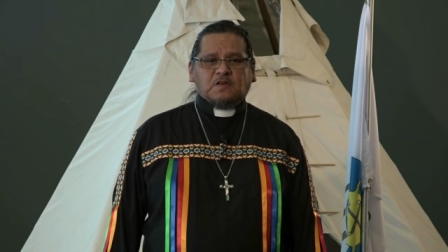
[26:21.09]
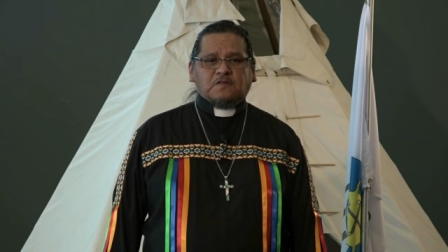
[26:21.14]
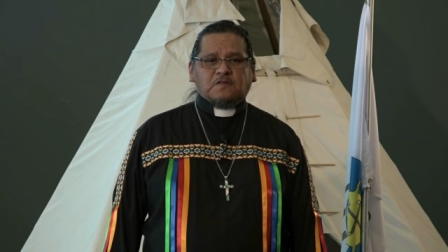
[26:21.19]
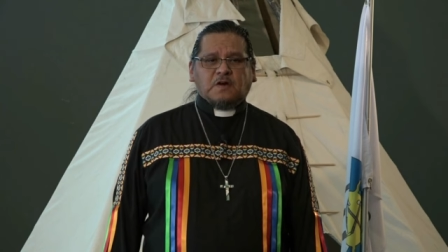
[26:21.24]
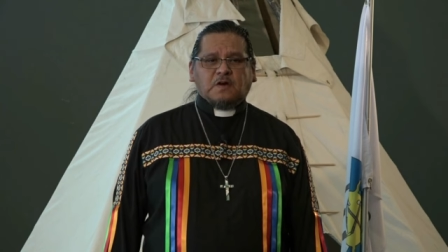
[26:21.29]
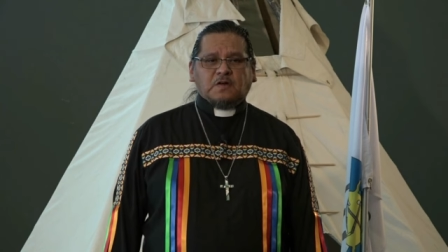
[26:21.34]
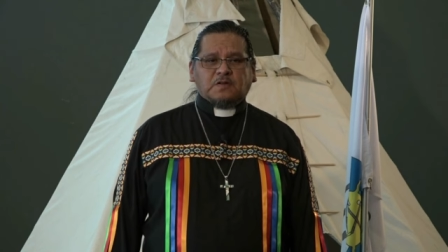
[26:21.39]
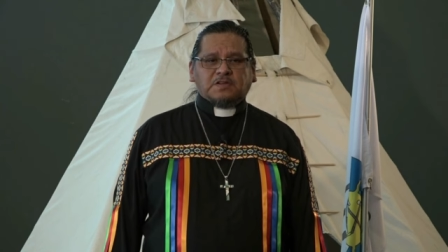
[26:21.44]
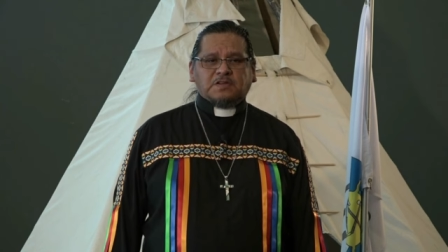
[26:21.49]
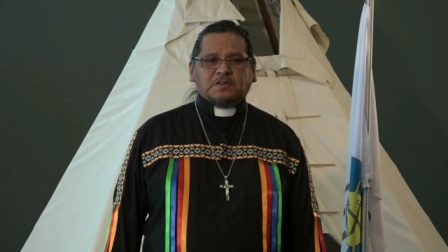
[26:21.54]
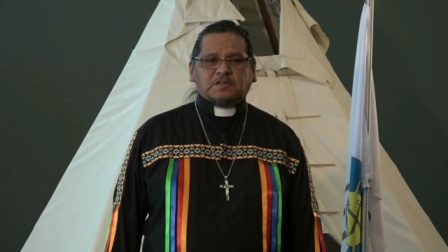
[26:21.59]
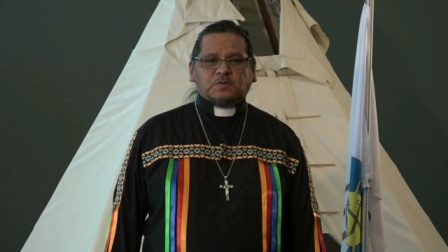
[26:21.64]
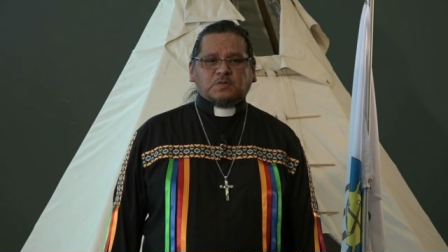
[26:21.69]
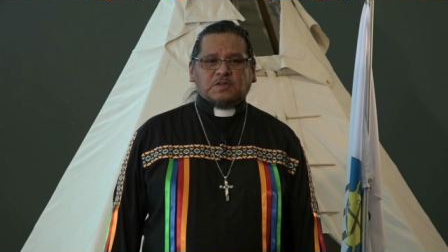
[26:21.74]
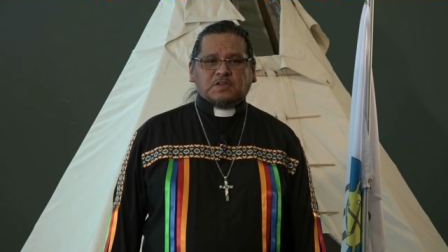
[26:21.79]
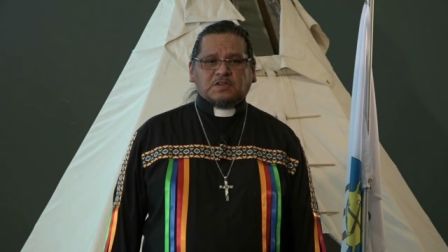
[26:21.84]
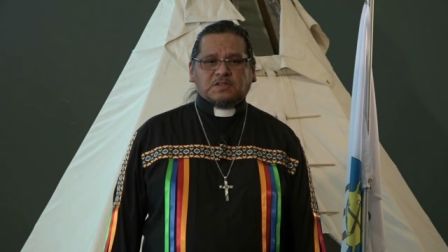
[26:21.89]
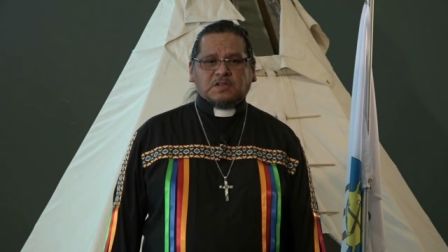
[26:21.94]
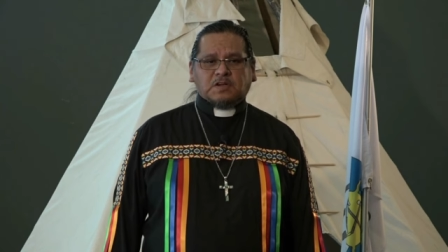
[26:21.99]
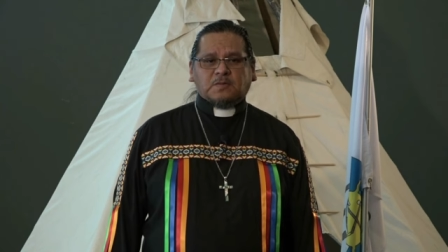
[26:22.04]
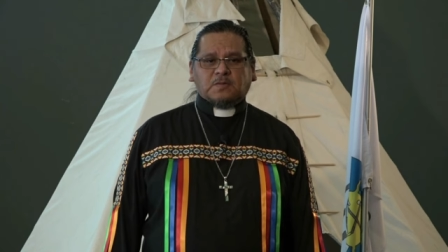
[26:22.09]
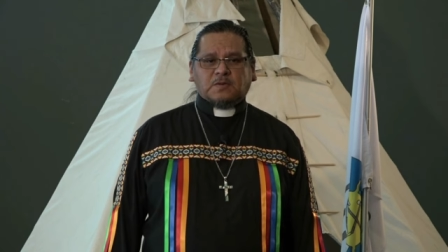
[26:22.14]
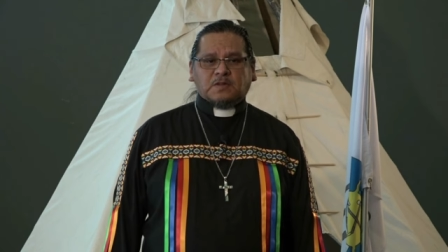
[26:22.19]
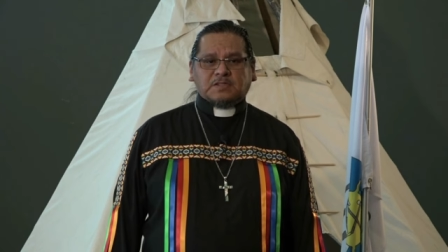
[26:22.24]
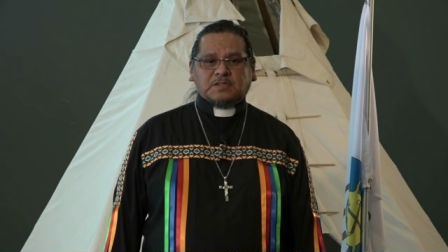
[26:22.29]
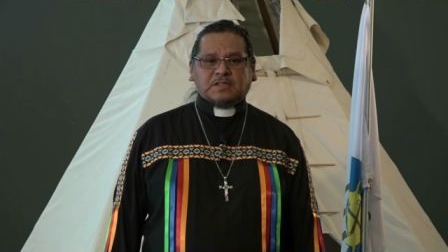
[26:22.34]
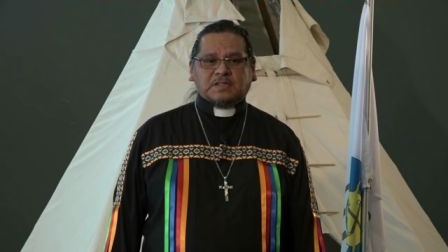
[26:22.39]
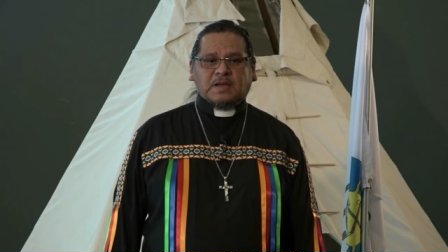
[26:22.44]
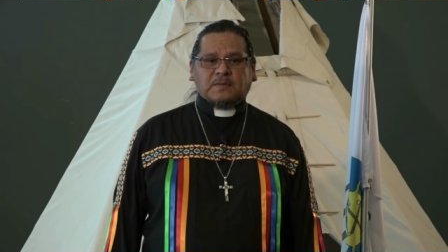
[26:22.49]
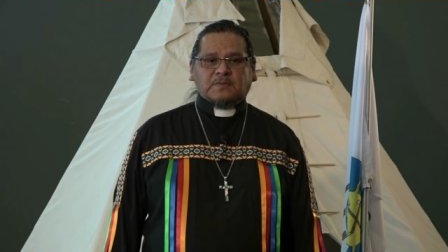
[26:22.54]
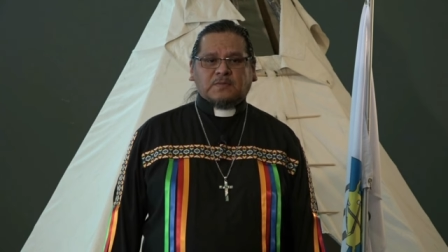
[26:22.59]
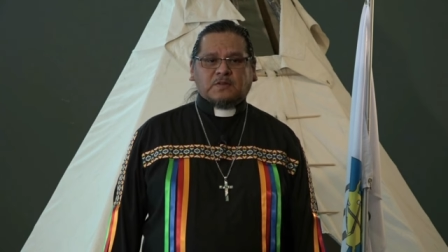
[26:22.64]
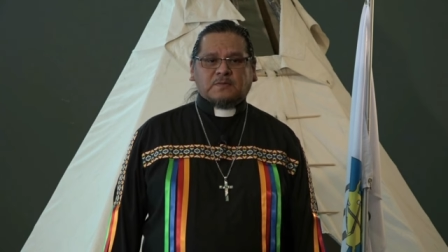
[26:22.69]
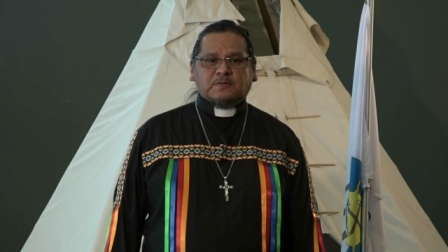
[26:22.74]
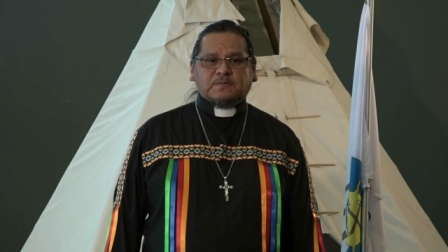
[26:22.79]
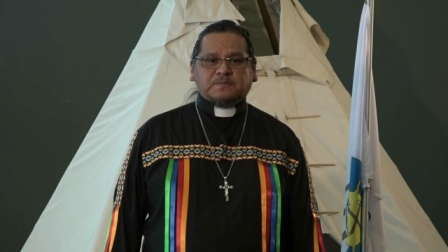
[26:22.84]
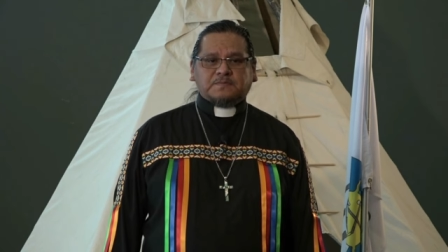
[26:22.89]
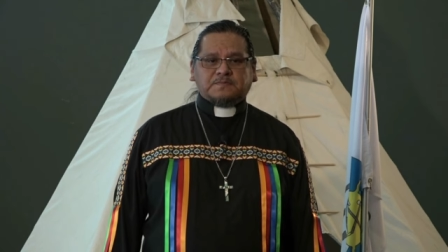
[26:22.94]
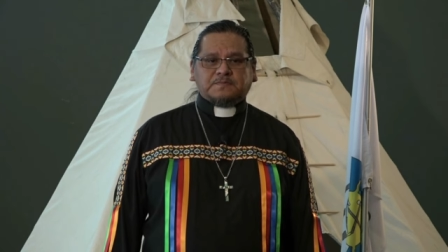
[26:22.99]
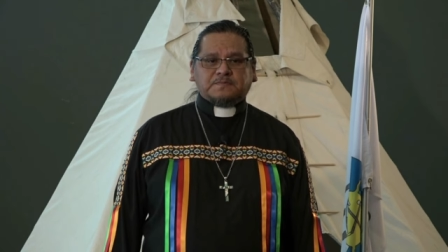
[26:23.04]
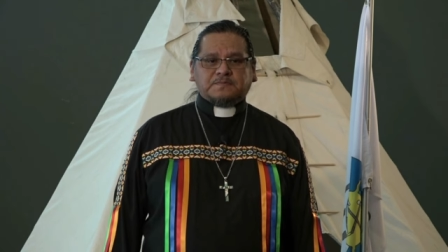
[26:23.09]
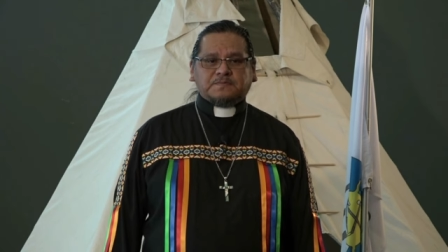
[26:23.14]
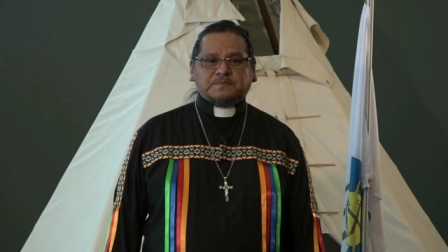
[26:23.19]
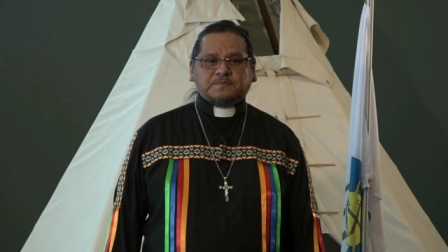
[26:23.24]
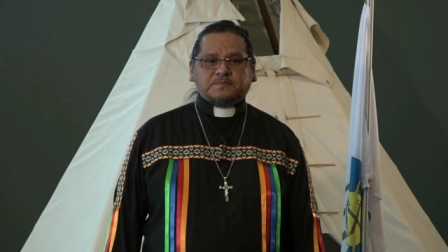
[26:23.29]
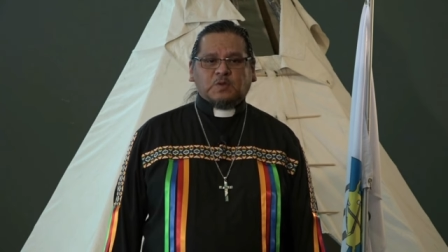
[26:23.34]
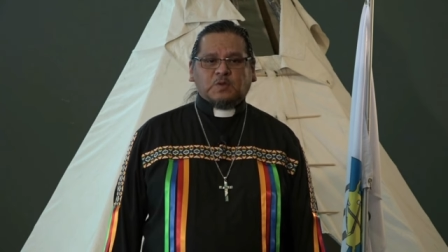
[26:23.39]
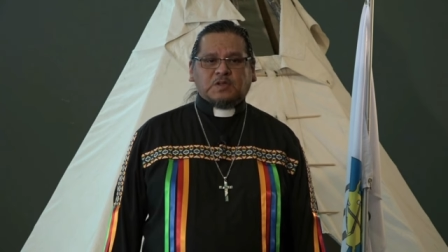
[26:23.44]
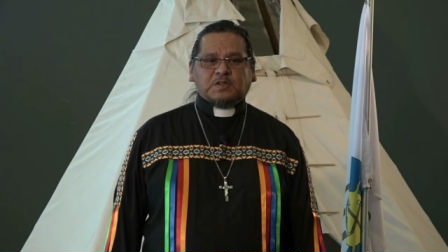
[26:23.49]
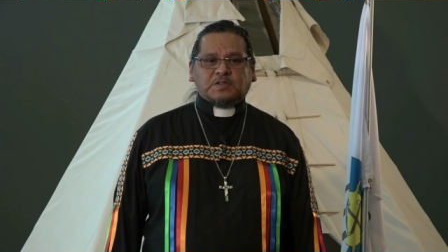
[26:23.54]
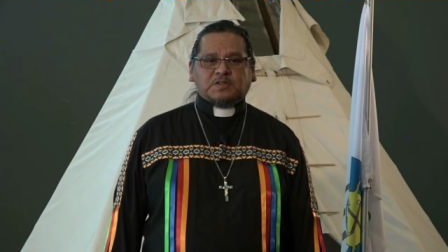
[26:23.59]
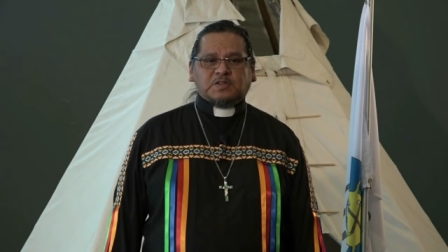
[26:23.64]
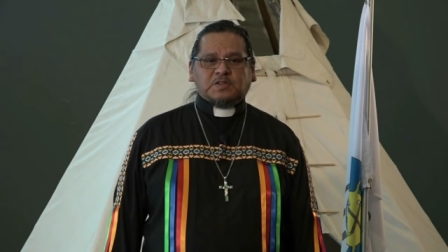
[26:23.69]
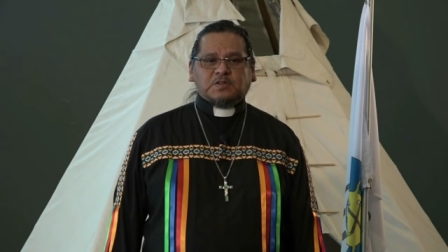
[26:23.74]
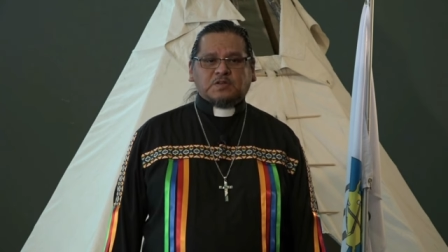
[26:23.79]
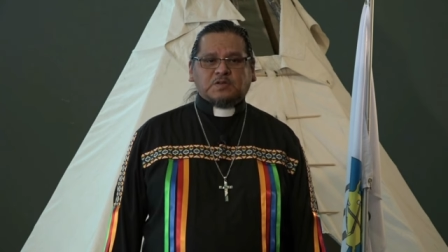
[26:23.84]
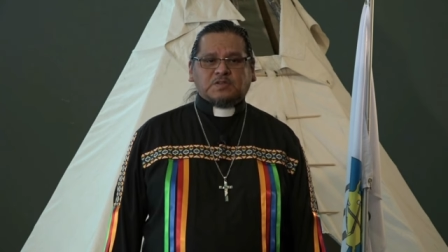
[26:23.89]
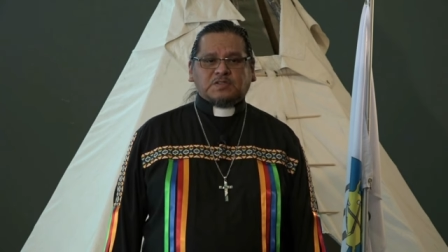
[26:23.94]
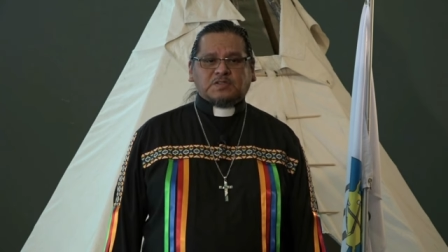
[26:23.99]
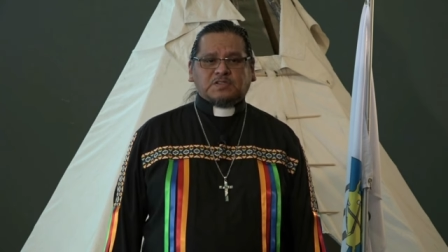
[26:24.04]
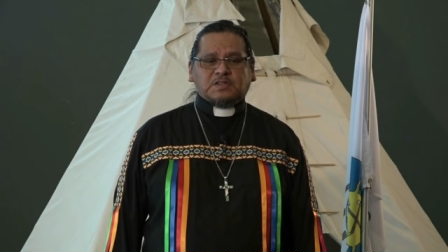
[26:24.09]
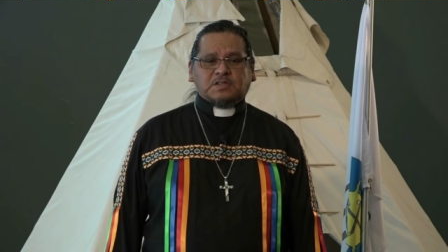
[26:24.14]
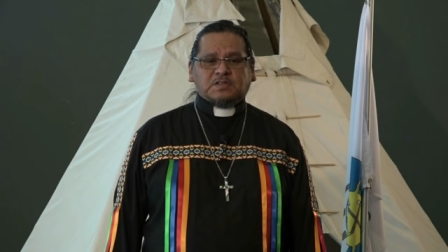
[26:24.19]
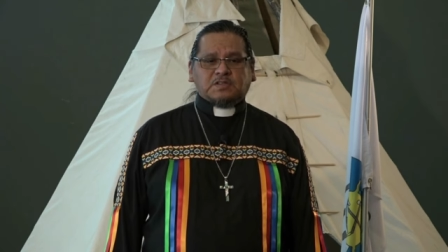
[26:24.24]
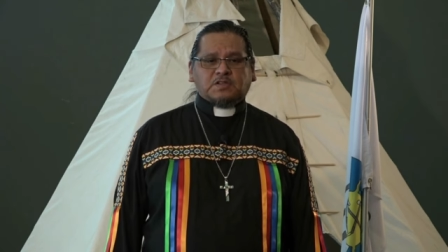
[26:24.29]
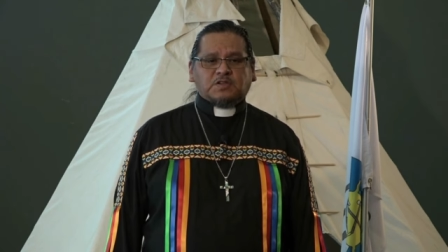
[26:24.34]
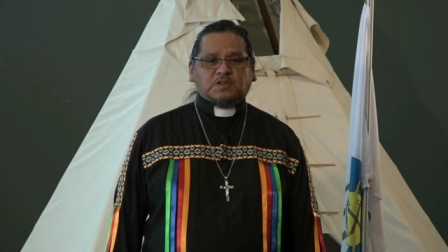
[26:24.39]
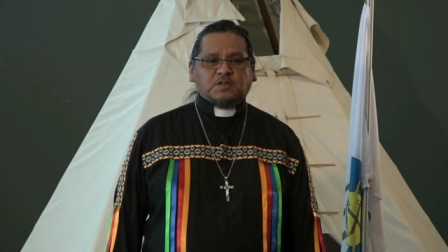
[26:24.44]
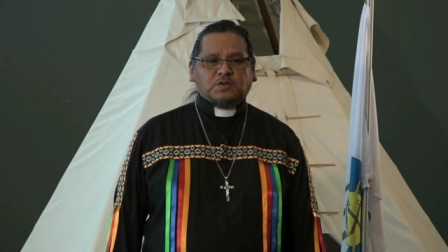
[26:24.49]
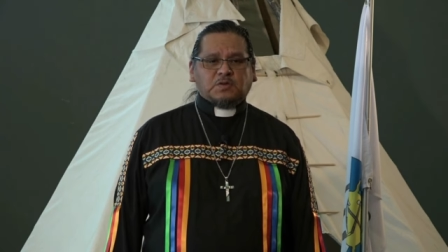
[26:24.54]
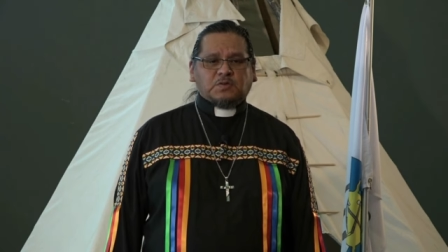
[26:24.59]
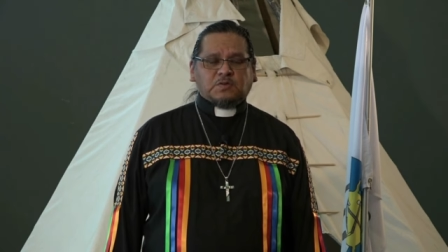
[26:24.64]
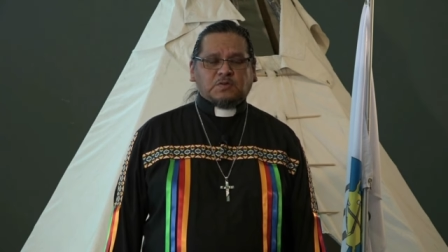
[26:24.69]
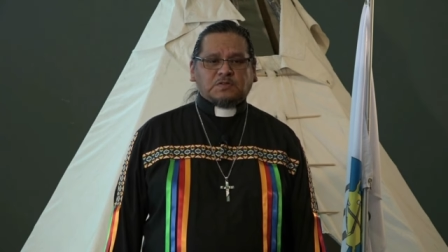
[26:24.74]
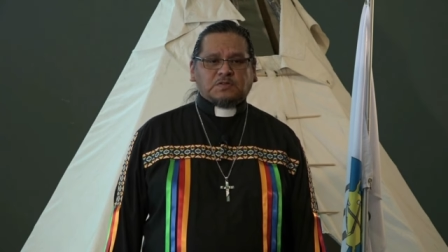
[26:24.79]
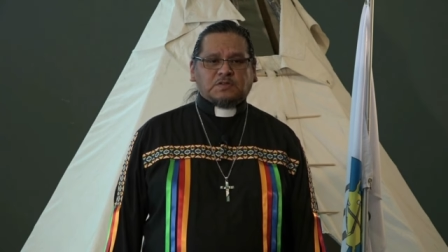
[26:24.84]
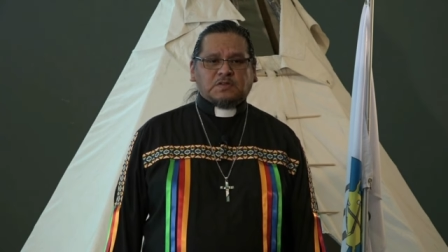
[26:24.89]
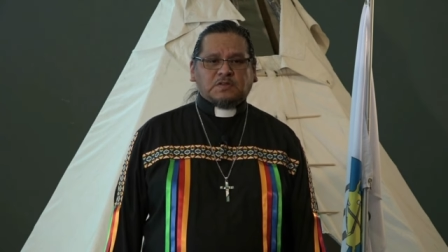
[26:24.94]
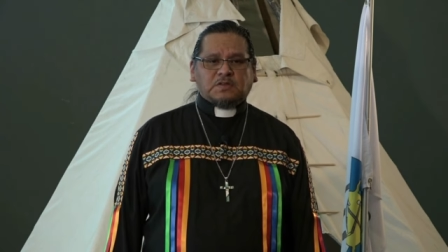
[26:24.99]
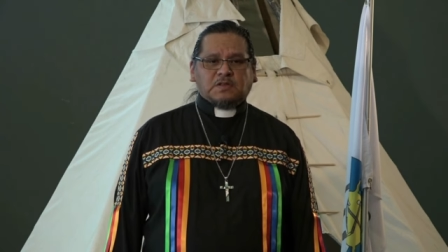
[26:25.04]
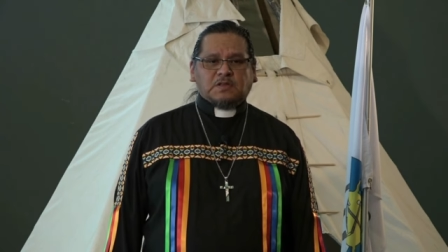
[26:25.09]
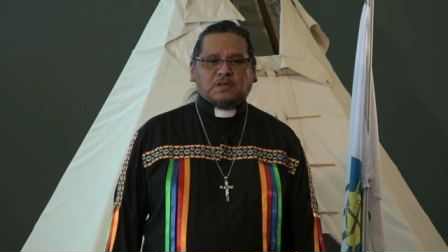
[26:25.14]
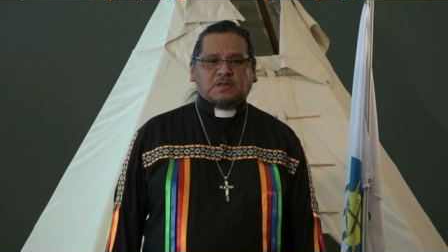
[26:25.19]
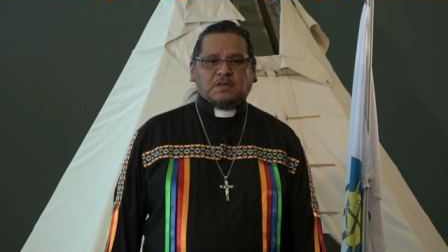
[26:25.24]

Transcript: Uvalde is one terrible example we continue to see in the news.